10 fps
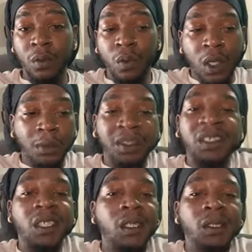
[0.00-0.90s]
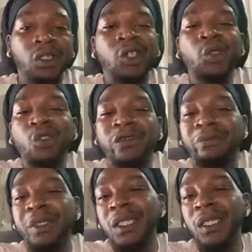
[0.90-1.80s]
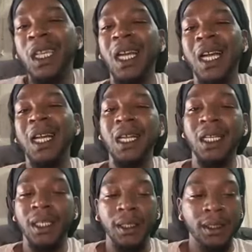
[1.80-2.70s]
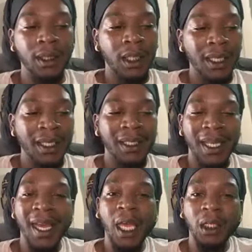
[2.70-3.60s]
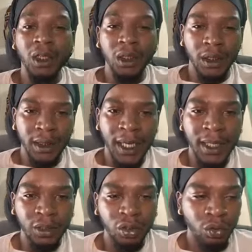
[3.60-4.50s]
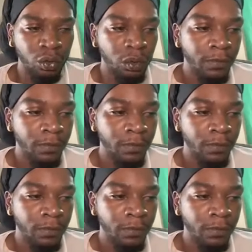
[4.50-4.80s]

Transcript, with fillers: What I'm saying is you beat the odds and actually got to